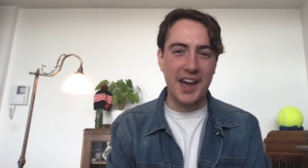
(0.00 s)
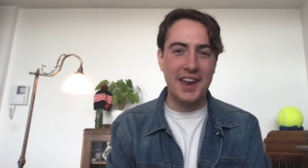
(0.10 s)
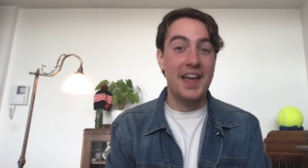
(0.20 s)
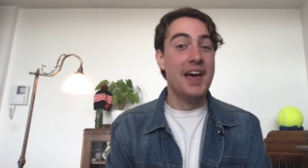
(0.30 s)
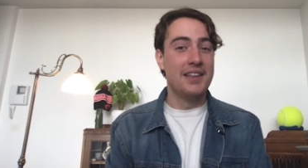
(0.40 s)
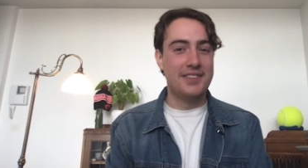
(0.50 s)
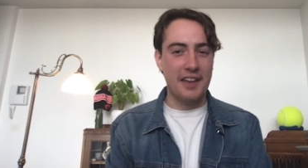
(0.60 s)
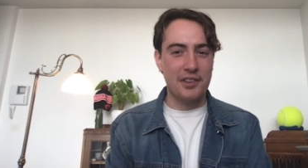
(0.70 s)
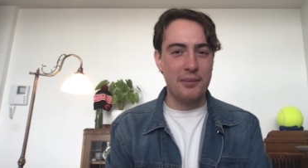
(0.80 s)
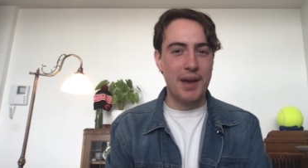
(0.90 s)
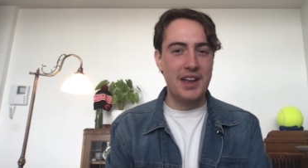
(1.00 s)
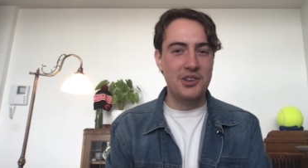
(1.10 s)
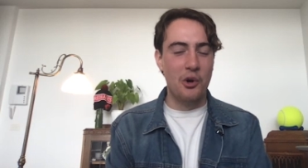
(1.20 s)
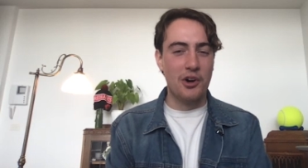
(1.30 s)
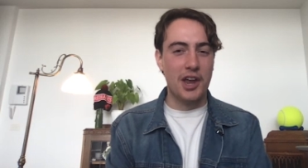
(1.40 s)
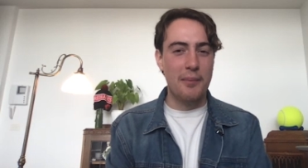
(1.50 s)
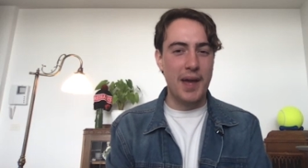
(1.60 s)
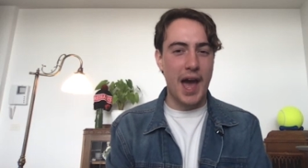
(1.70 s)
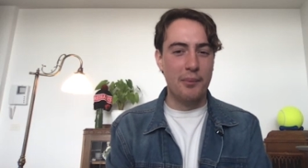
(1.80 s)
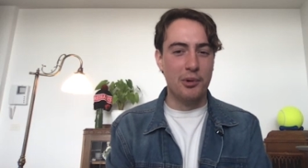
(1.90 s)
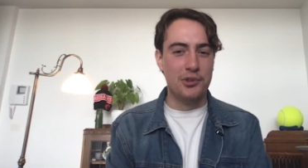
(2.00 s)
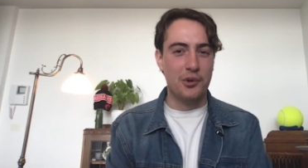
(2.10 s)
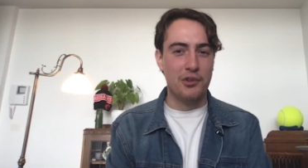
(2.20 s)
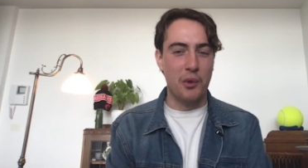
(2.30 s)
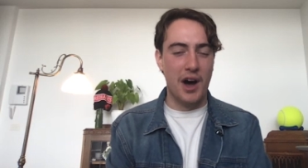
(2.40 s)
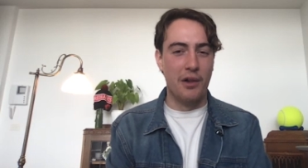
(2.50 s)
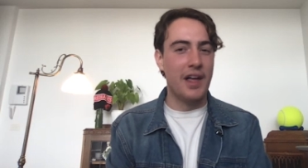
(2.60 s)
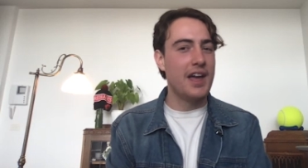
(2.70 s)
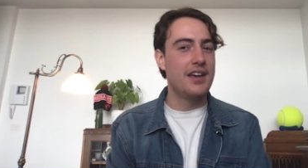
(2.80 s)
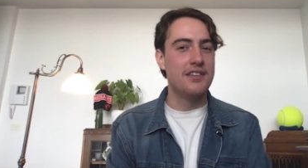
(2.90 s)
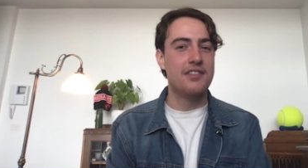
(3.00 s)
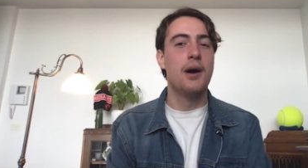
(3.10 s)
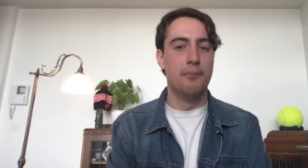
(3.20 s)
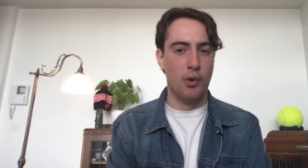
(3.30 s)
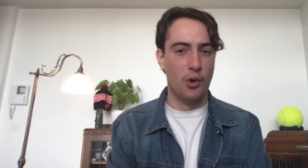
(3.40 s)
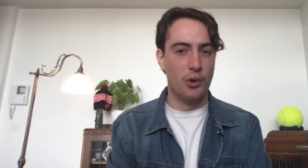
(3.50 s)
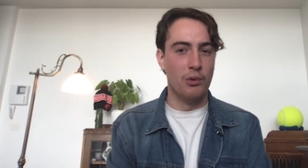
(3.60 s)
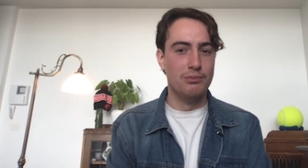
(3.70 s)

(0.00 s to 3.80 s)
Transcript: it doesn't mean you're going to be able to as well. He is immortal.